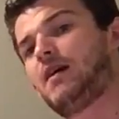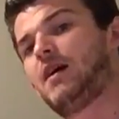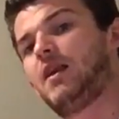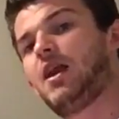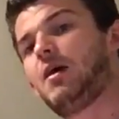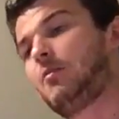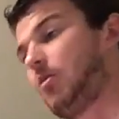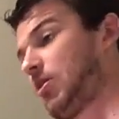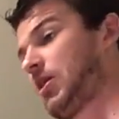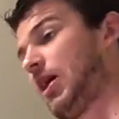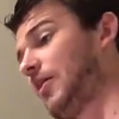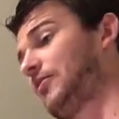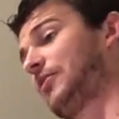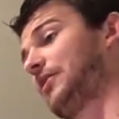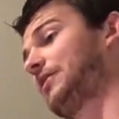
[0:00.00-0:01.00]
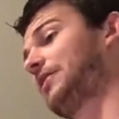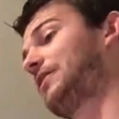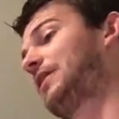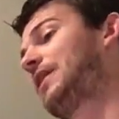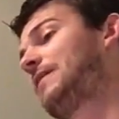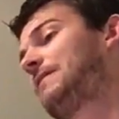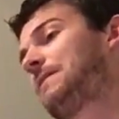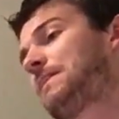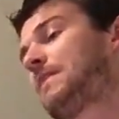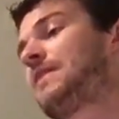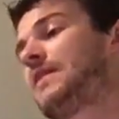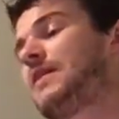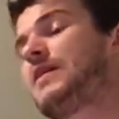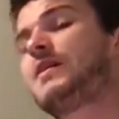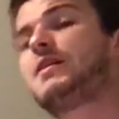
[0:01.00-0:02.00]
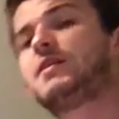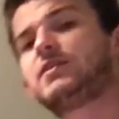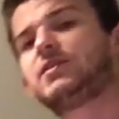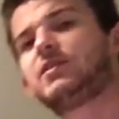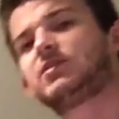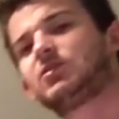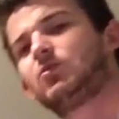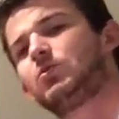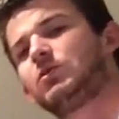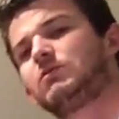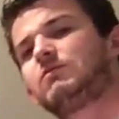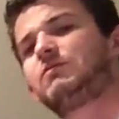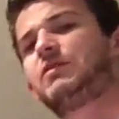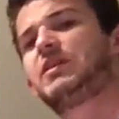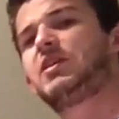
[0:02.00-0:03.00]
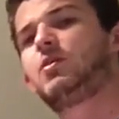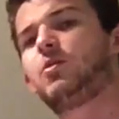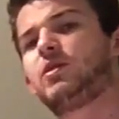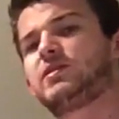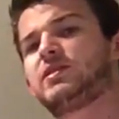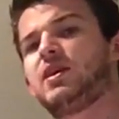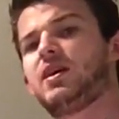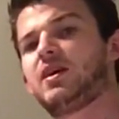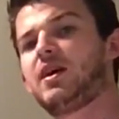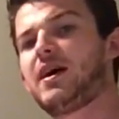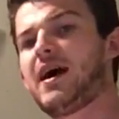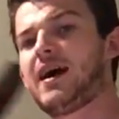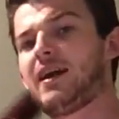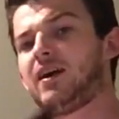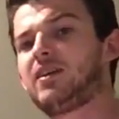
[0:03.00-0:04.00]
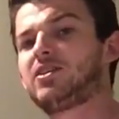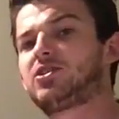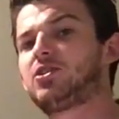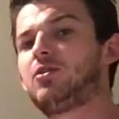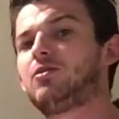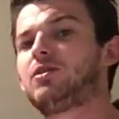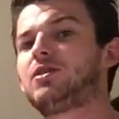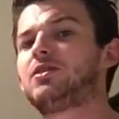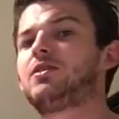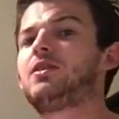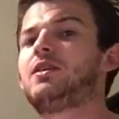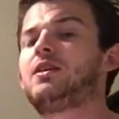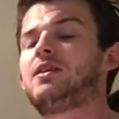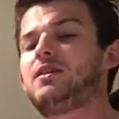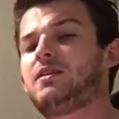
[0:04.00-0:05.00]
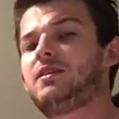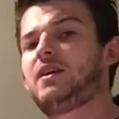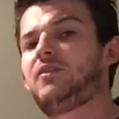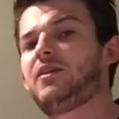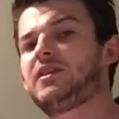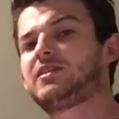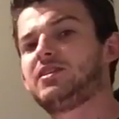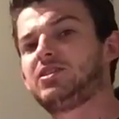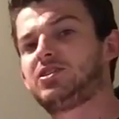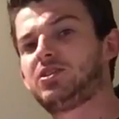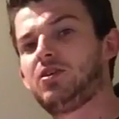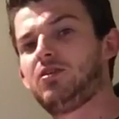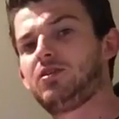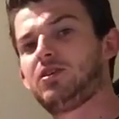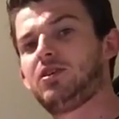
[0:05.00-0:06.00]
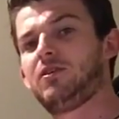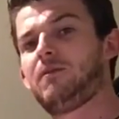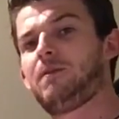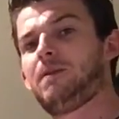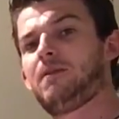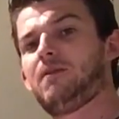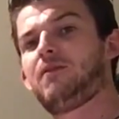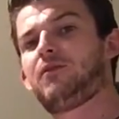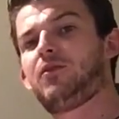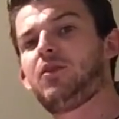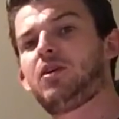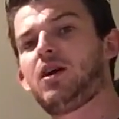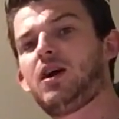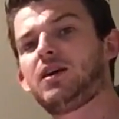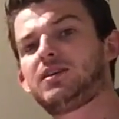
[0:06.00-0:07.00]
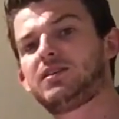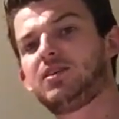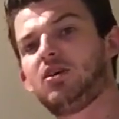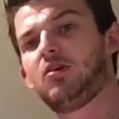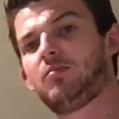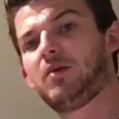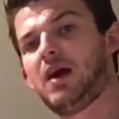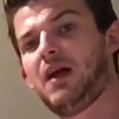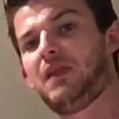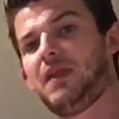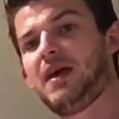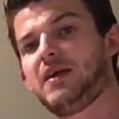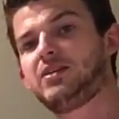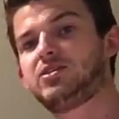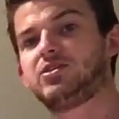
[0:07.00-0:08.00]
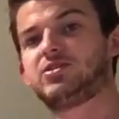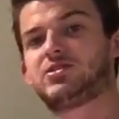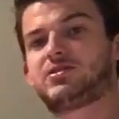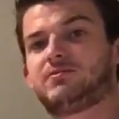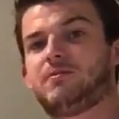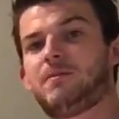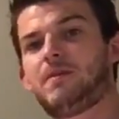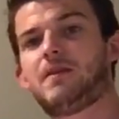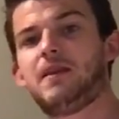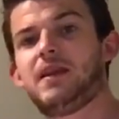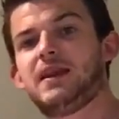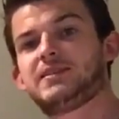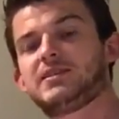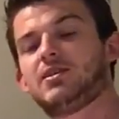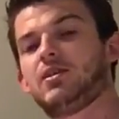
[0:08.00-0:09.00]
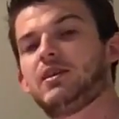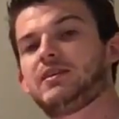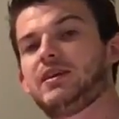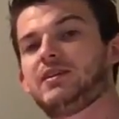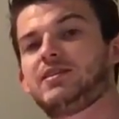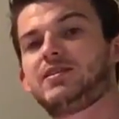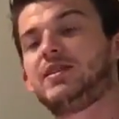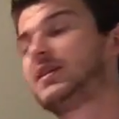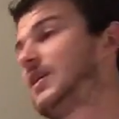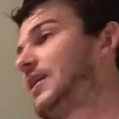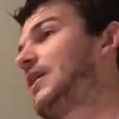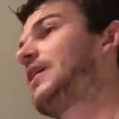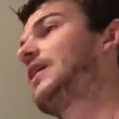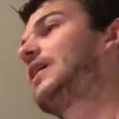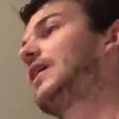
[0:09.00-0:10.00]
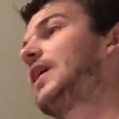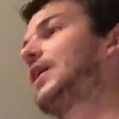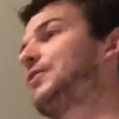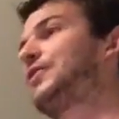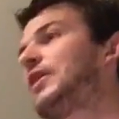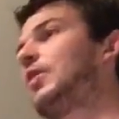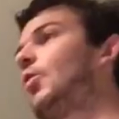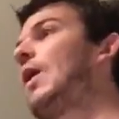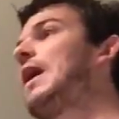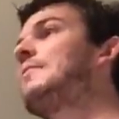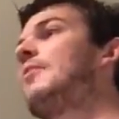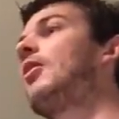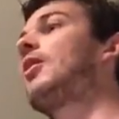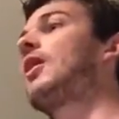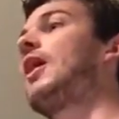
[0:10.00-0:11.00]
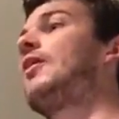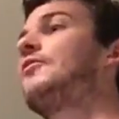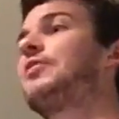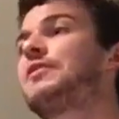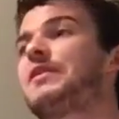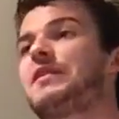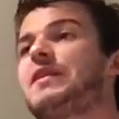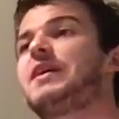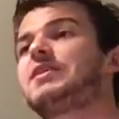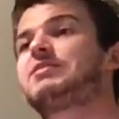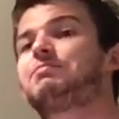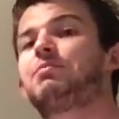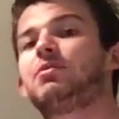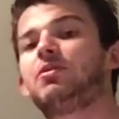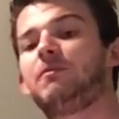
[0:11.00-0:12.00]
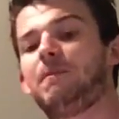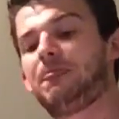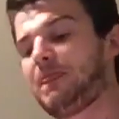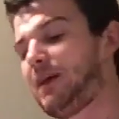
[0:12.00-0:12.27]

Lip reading: a lot more confident doing that. There's also one video where I saw a guy had it on his shoulder. He rests on the shoulder, full cocks it up, and then just lets it go like that. I feel way more confident in that, but